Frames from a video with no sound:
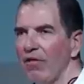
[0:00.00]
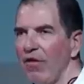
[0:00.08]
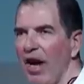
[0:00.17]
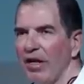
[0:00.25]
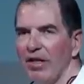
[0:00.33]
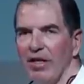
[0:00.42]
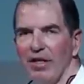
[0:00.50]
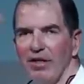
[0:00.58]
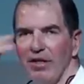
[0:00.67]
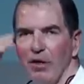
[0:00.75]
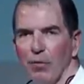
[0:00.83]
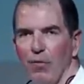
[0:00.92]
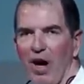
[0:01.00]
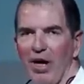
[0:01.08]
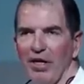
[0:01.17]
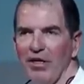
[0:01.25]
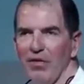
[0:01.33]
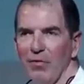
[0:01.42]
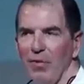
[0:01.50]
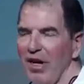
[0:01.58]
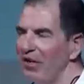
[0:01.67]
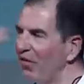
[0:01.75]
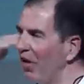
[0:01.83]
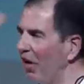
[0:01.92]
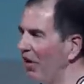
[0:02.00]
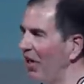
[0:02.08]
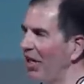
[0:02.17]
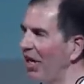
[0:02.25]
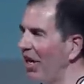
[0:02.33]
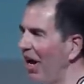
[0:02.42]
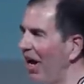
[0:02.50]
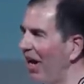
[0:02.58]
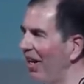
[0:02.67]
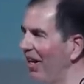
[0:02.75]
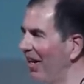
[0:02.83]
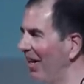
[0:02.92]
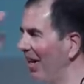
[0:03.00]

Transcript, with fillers: the fact that you're wired this way, it's in our DNA,